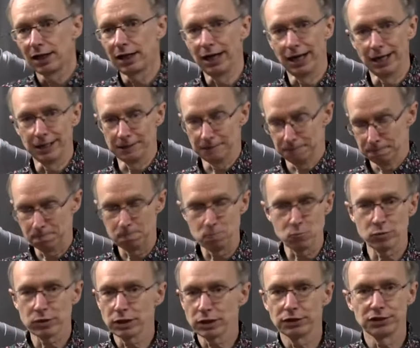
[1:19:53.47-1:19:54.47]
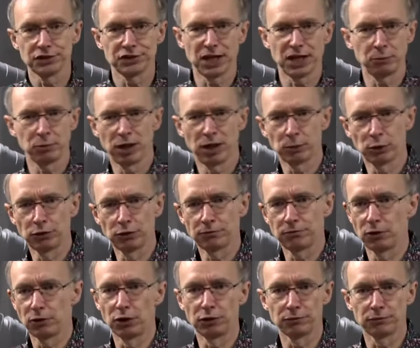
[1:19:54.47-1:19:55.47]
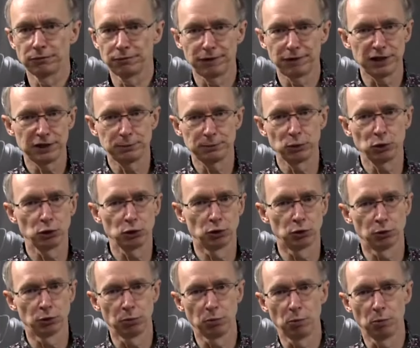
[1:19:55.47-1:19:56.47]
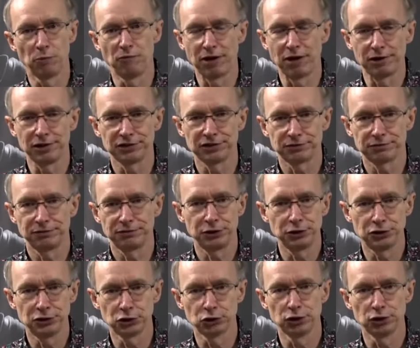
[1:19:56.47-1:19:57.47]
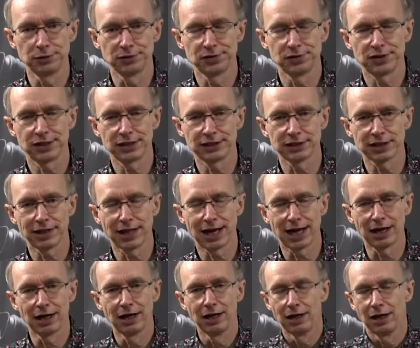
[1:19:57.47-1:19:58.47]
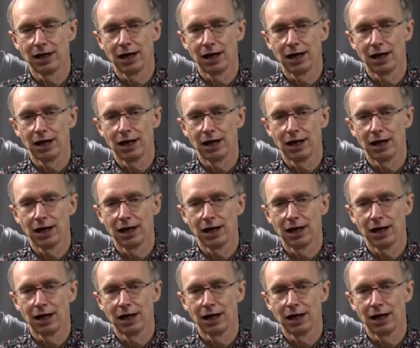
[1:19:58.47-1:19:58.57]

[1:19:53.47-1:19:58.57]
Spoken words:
And the same when I'm on Facebook or various user groups and things like that.